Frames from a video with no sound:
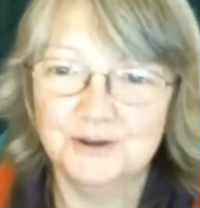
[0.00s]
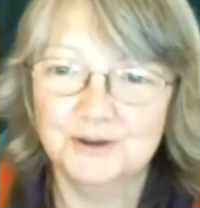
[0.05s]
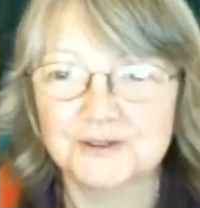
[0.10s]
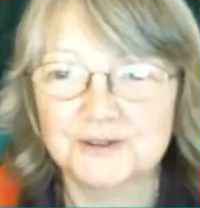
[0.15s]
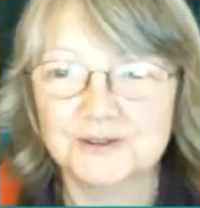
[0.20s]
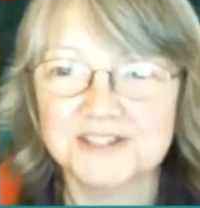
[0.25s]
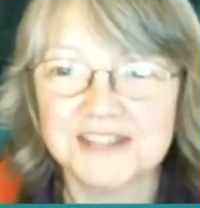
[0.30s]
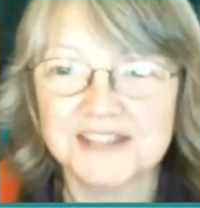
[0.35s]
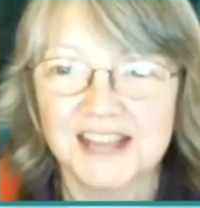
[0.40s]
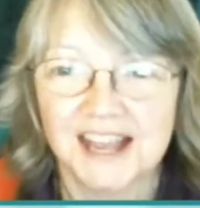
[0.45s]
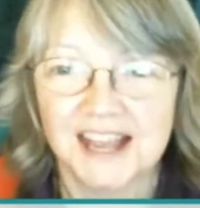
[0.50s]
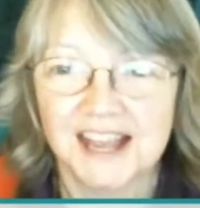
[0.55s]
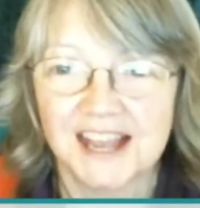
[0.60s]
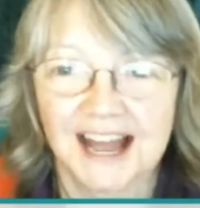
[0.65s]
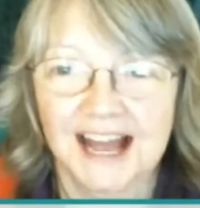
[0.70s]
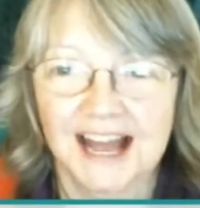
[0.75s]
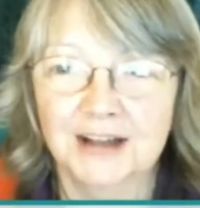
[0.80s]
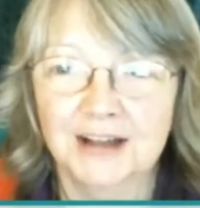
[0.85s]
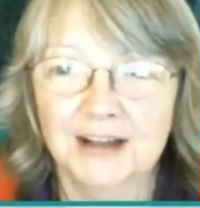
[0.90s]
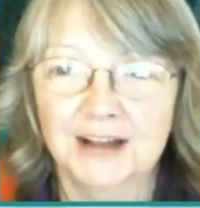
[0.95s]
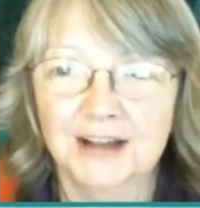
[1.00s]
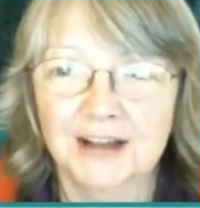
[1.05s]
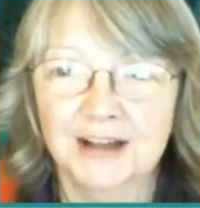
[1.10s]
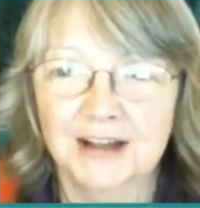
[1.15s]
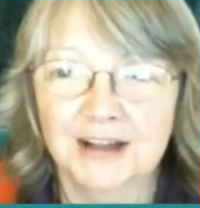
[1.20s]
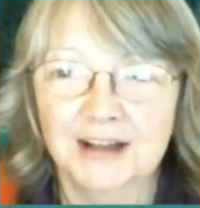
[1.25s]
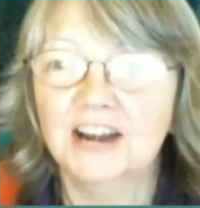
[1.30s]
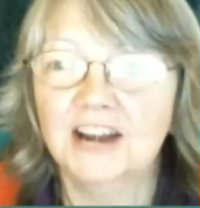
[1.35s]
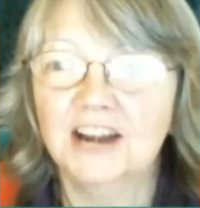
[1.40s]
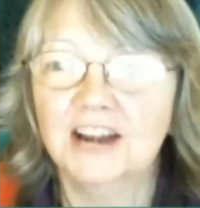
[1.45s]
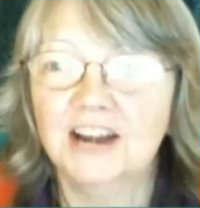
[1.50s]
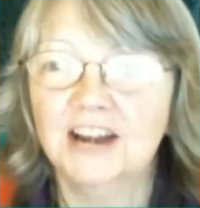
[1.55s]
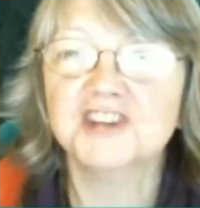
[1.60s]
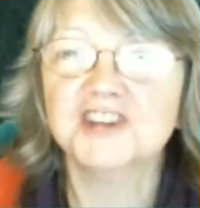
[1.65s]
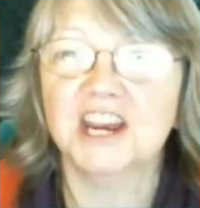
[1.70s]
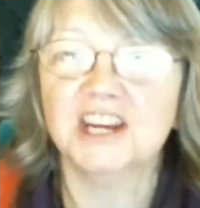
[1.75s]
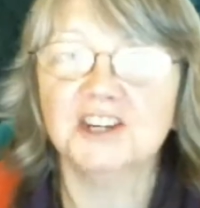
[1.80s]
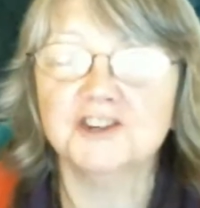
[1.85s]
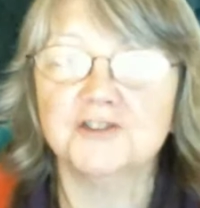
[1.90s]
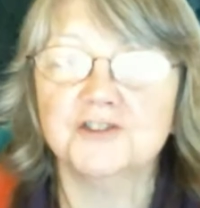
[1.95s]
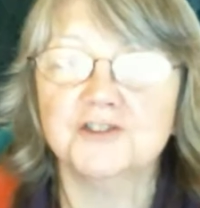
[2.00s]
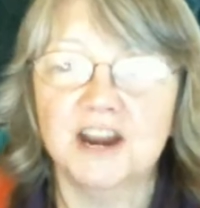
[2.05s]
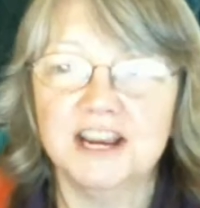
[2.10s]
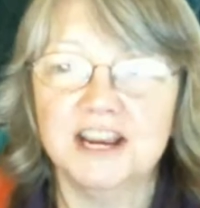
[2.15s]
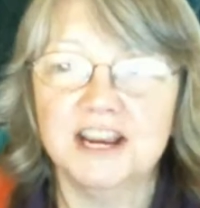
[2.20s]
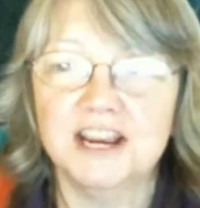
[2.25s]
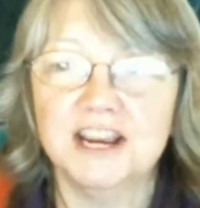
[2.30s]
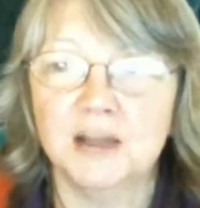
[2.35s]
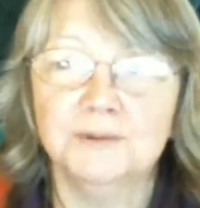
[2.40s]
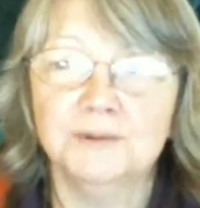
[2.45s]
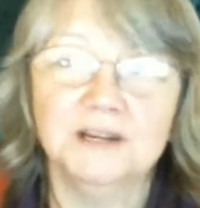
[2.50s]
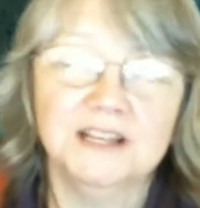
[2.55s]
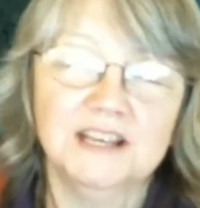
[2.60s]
Valerie, the exchange rate, I believe,